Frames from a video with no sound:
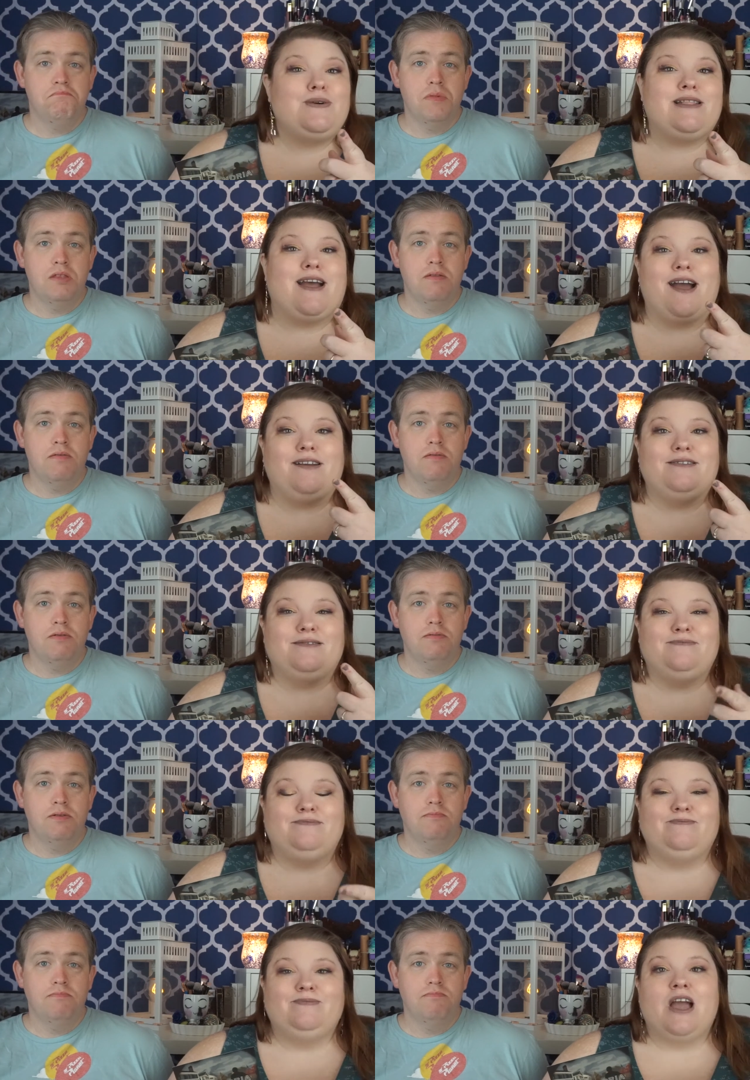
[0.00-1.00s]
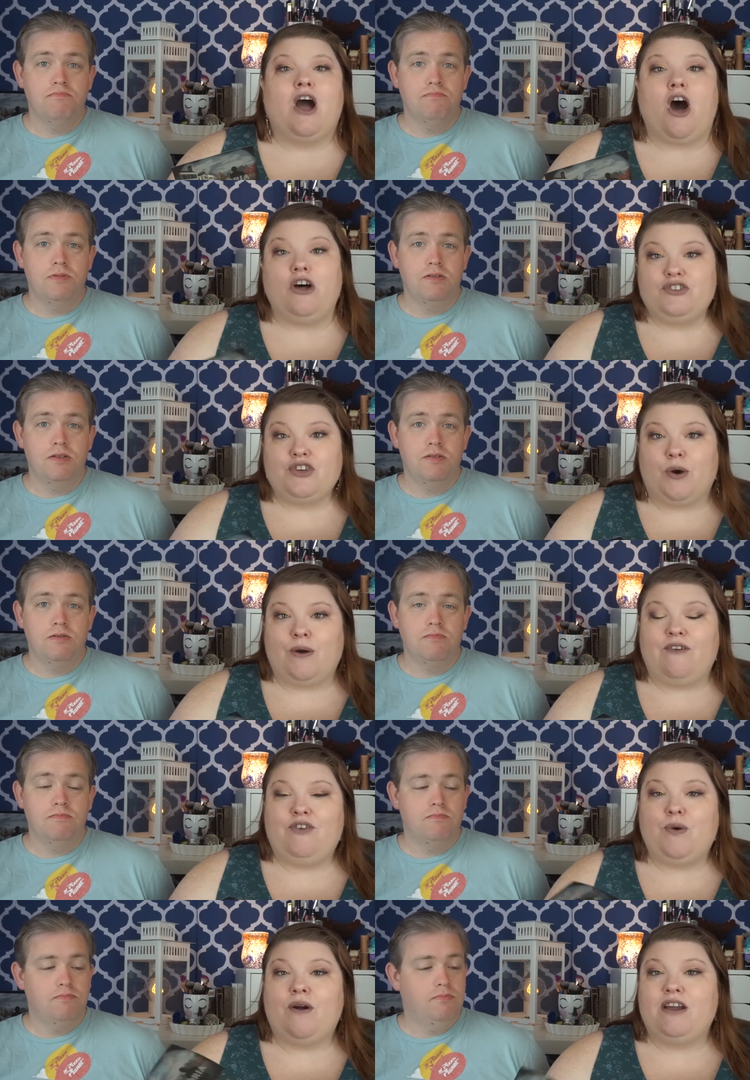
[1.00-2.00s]
Speaker 1: doing that. Also,
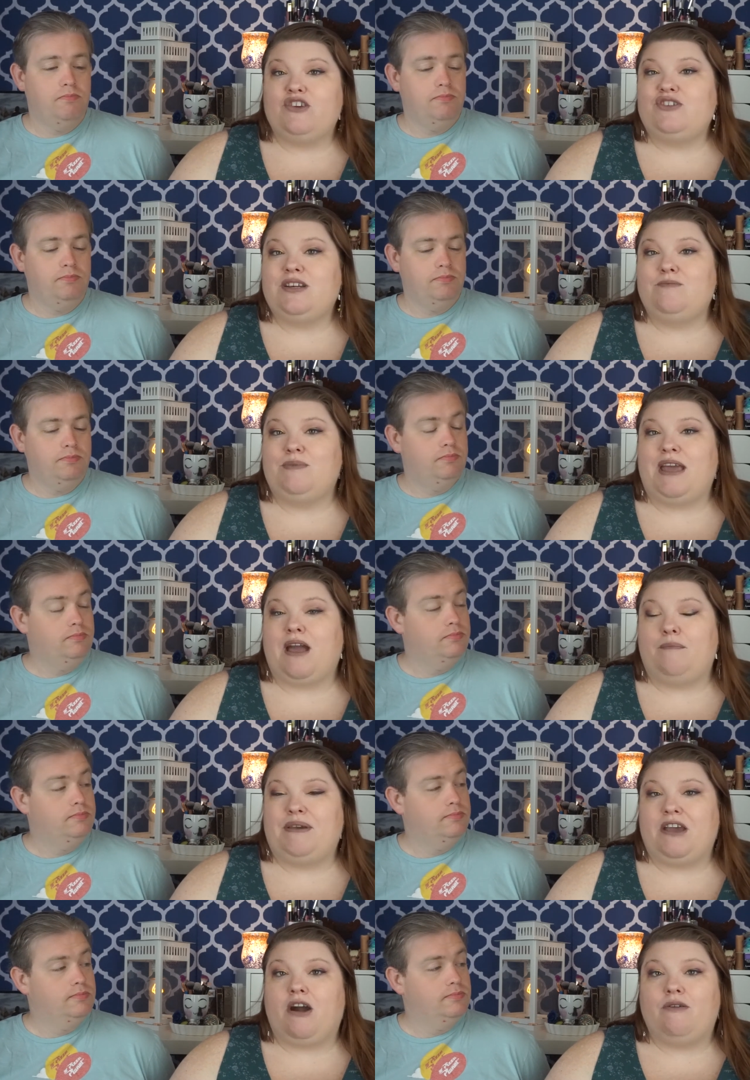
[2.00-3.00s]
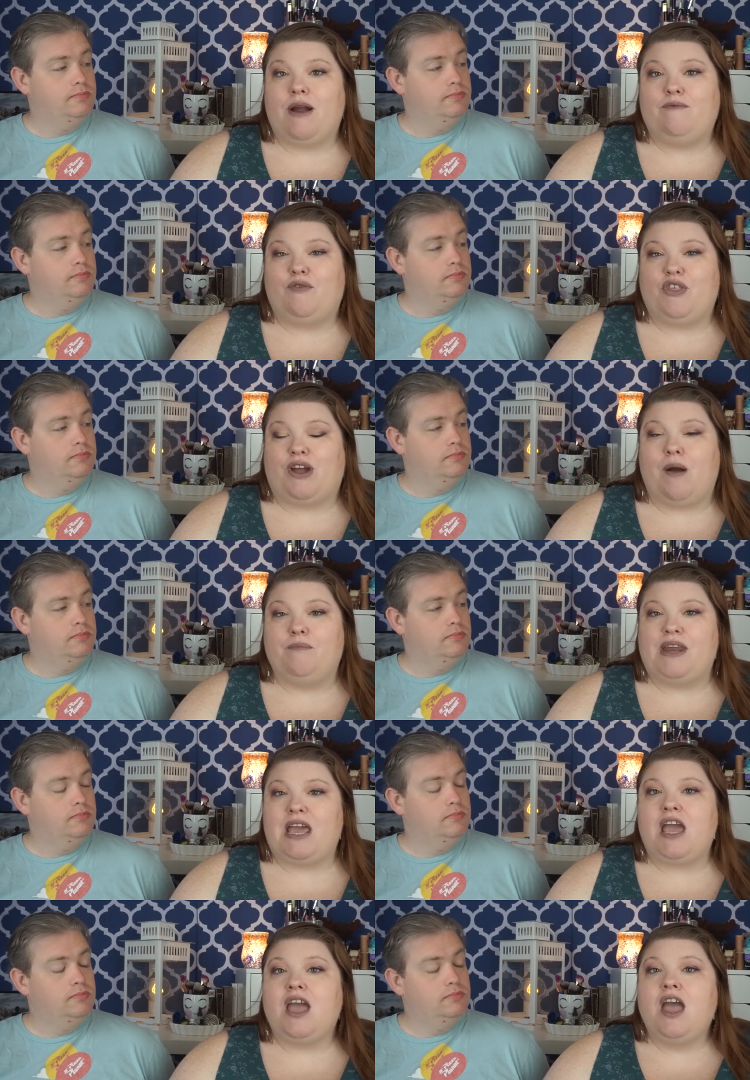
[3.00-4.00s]
if you are interested in being a P R rep for the
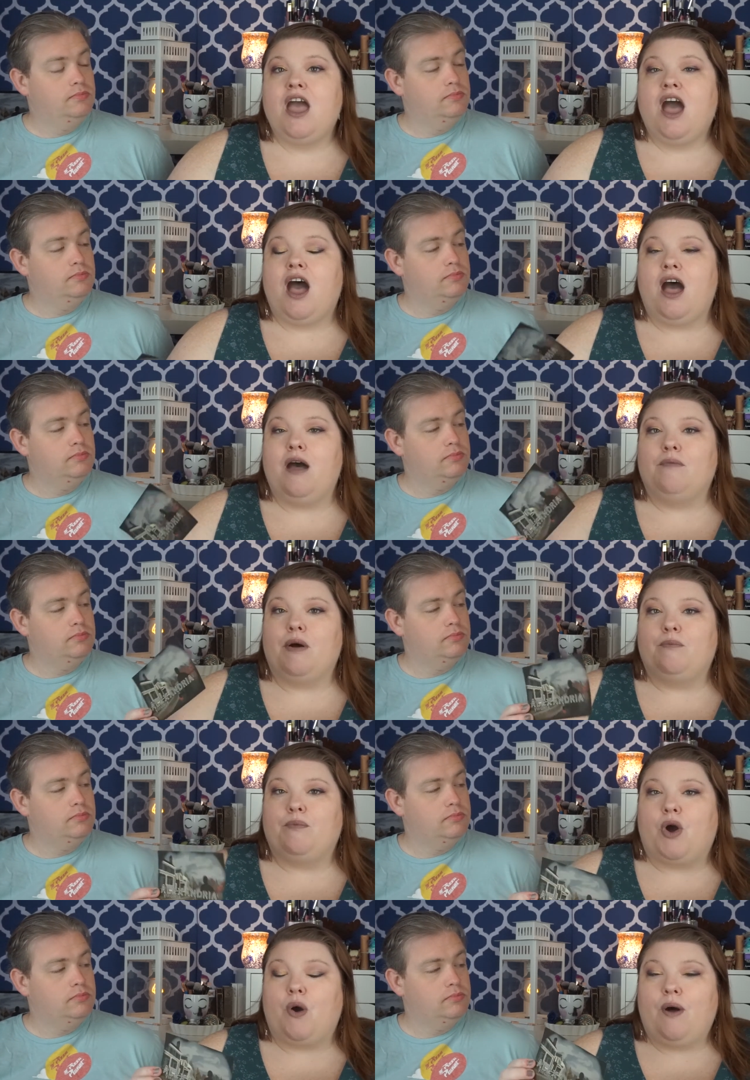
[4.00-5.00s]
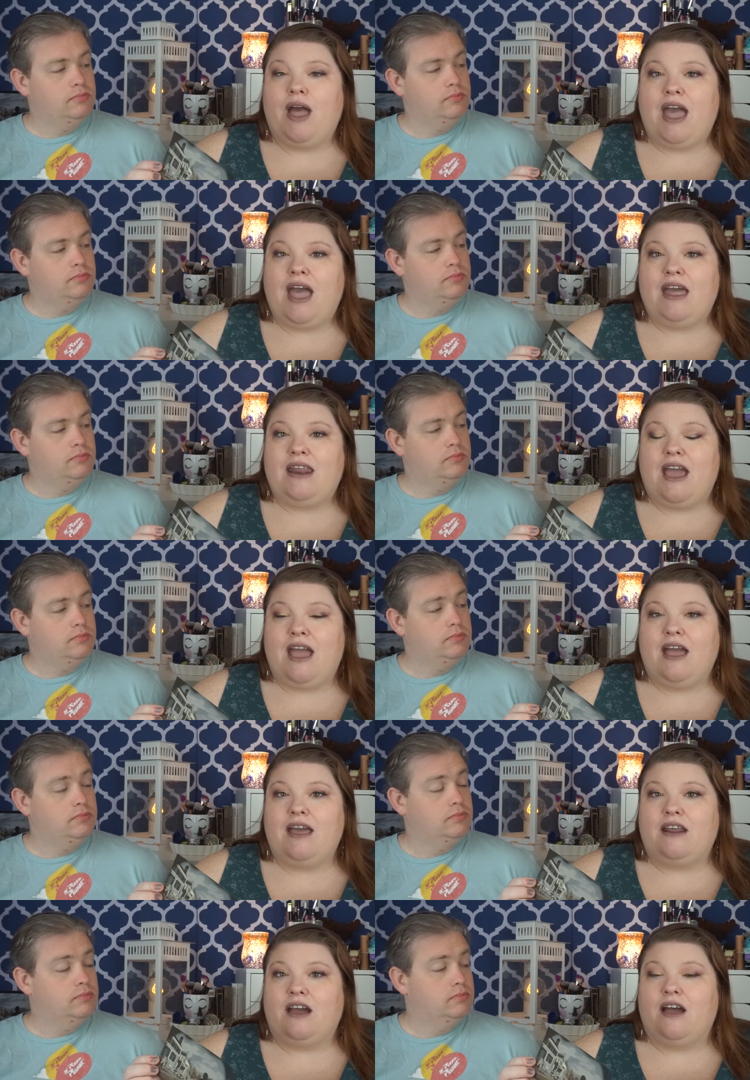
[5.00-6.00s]
company, um, go ahead
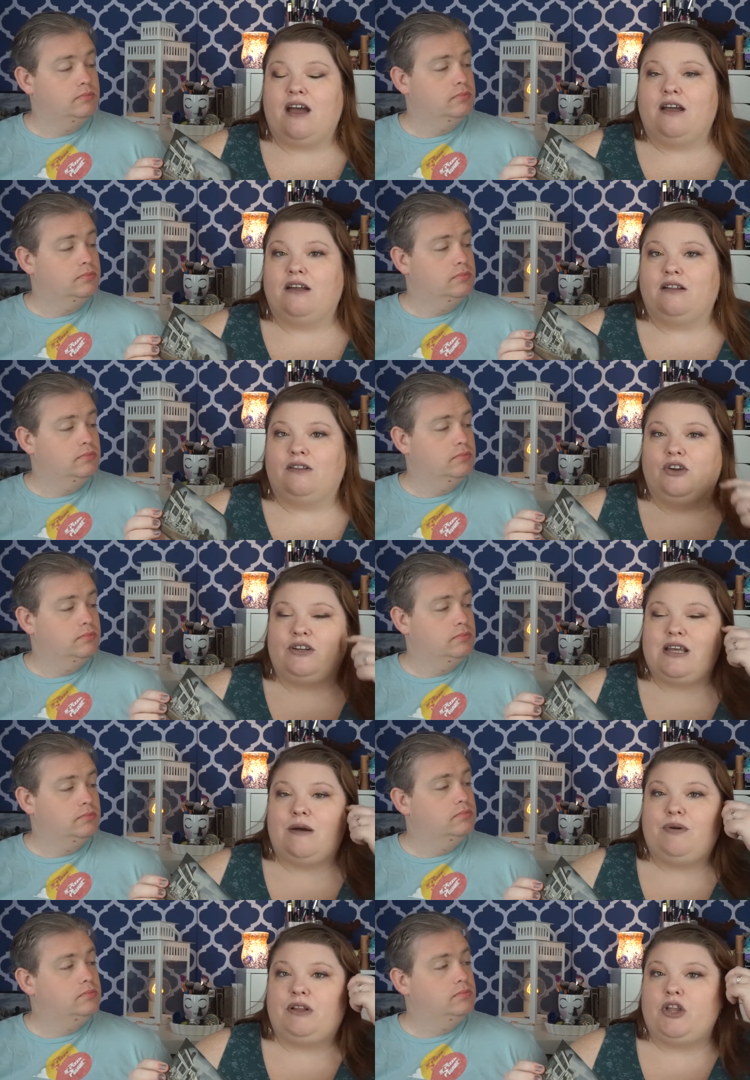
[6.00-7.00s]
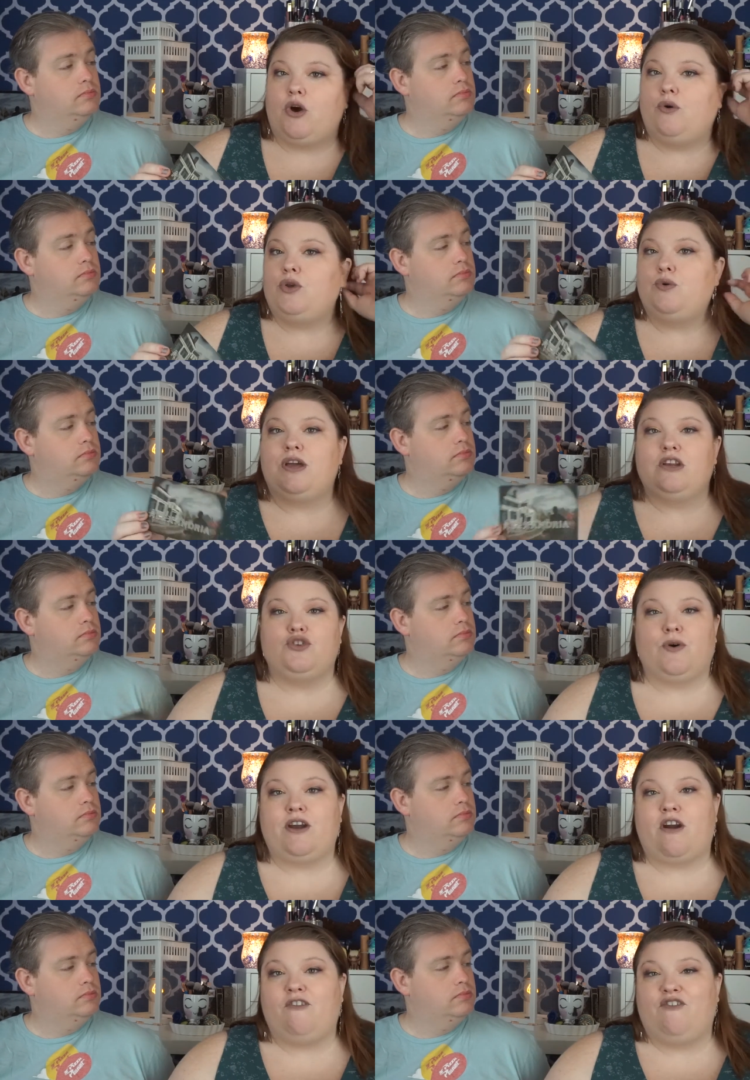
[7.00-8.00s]
and uh, look down below. You can
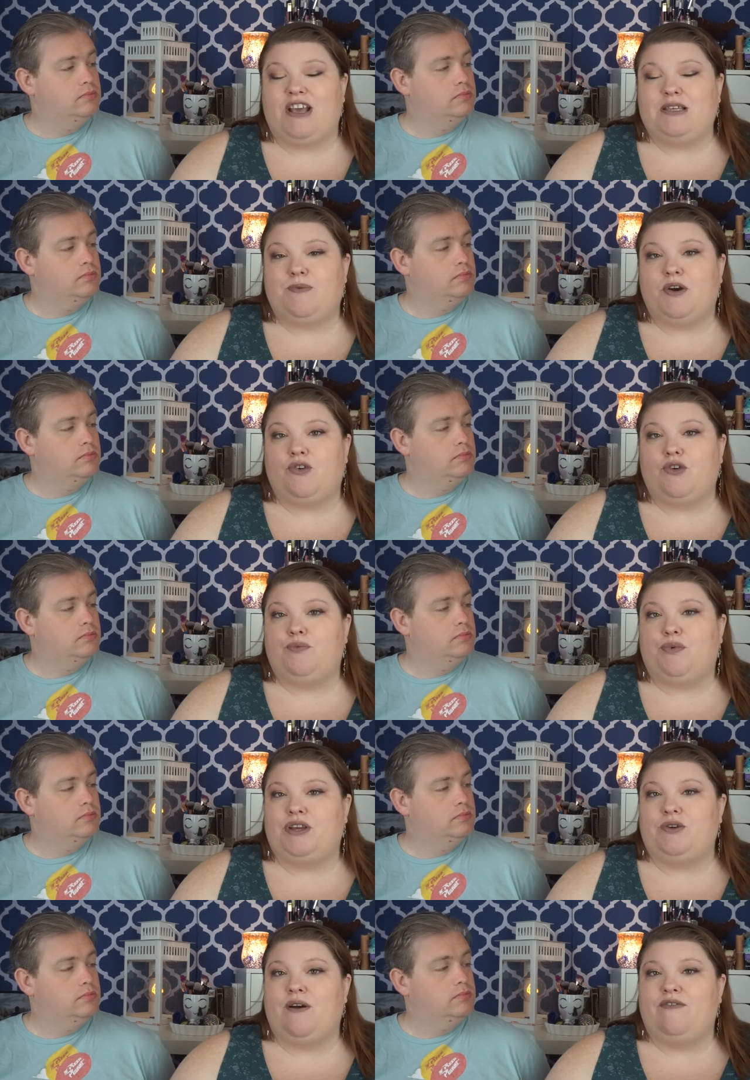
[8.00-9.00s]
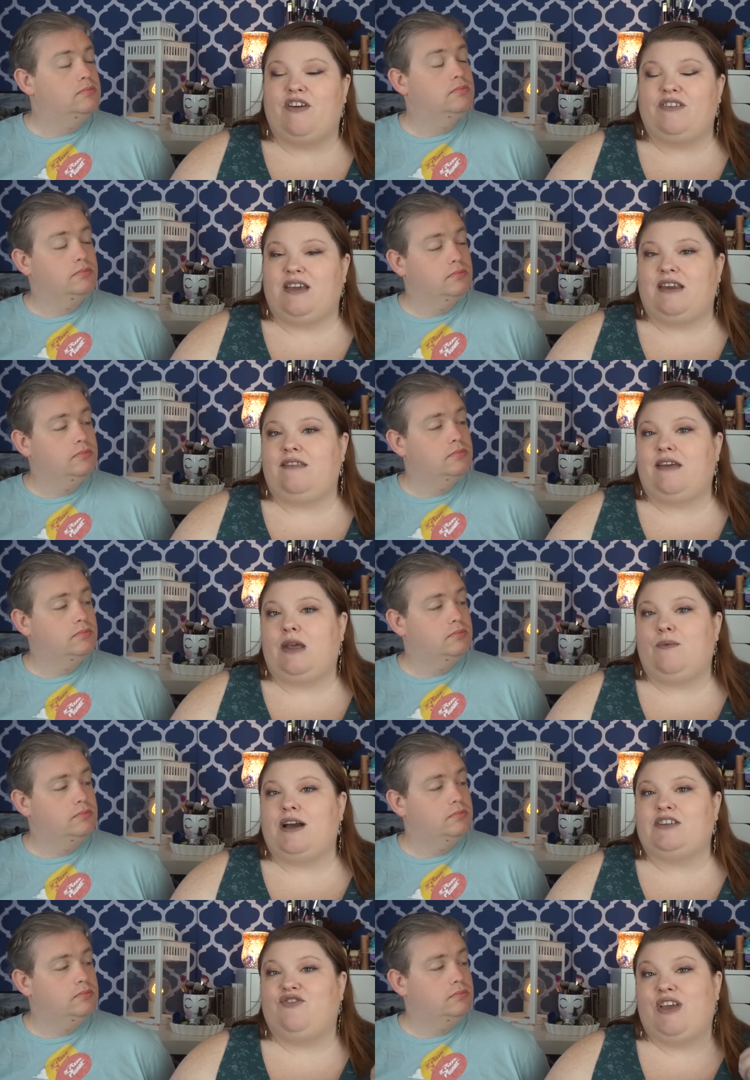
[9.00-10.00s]
join our Facebook group. We do have the Zainey Laney
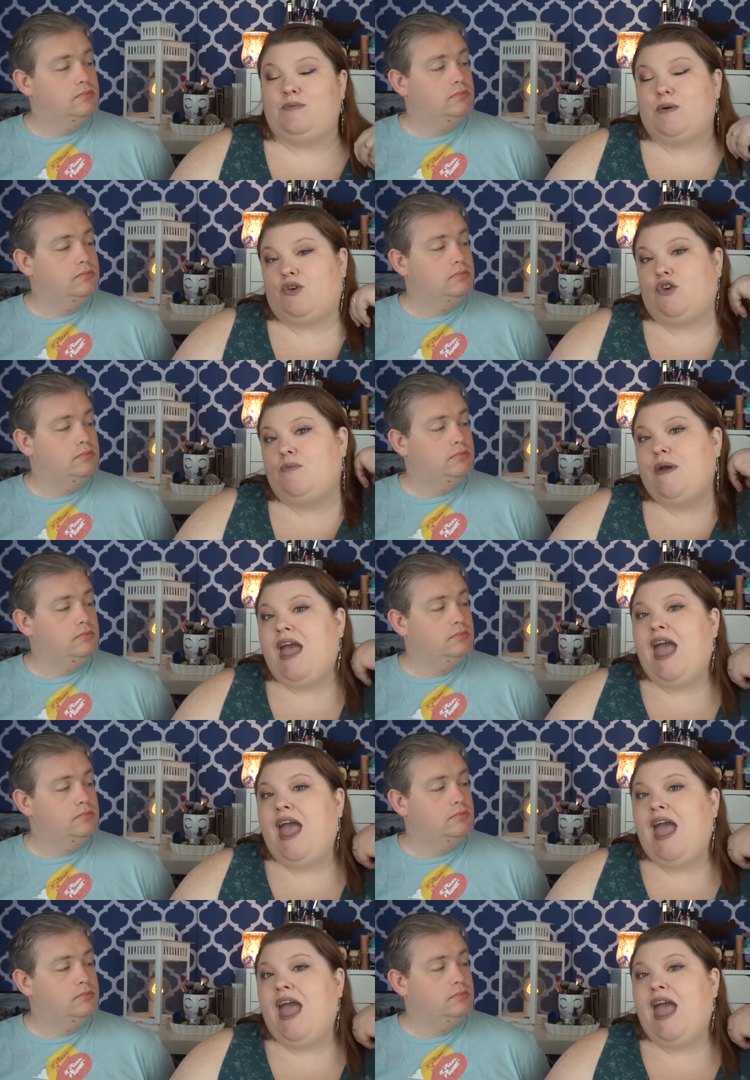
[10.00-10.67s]
Wax Facebook group.